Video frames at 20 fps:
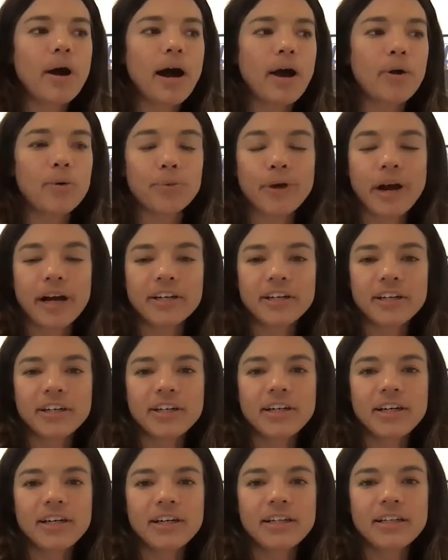a
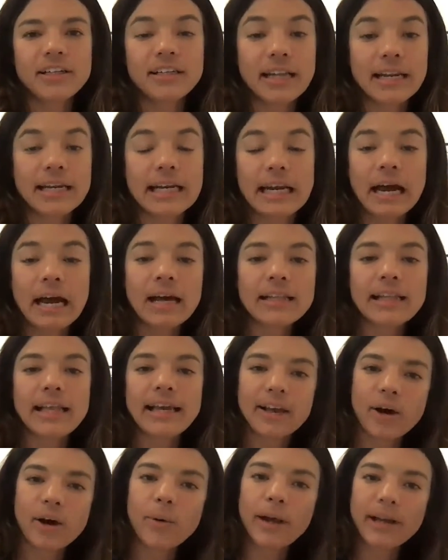runner not
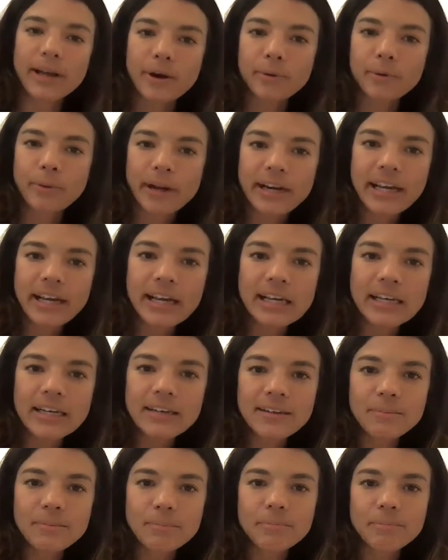like oh i go running
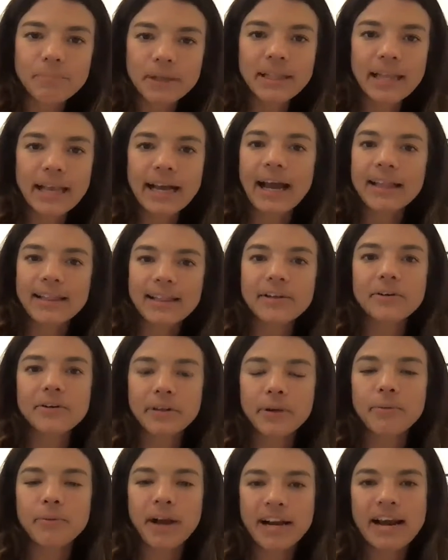but like i
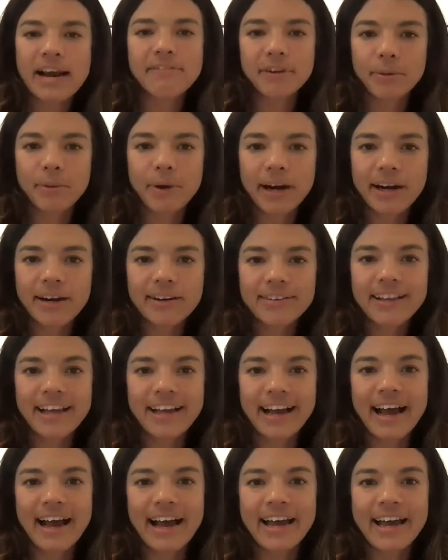literally run everywhere like
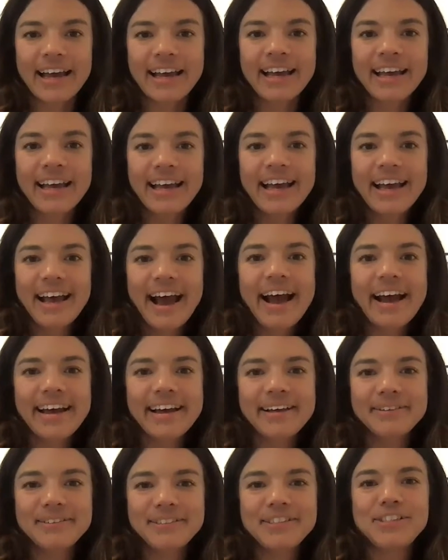i
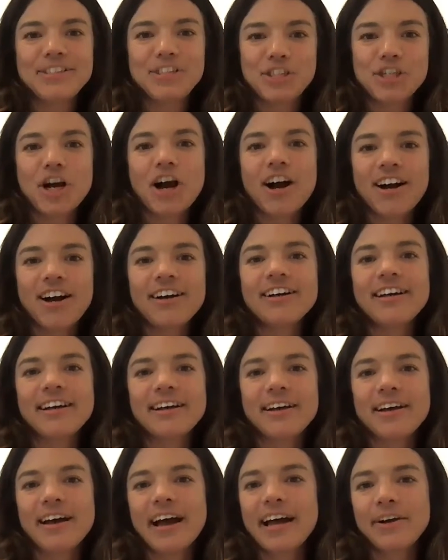I jog.
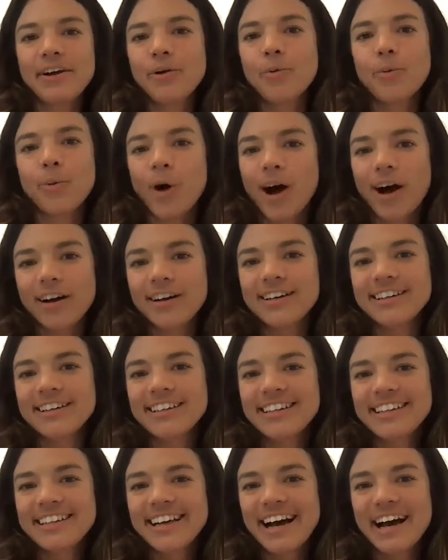I don't walk
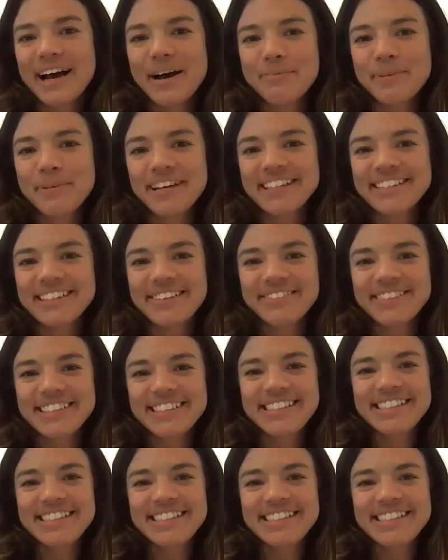um, because your, I'm just.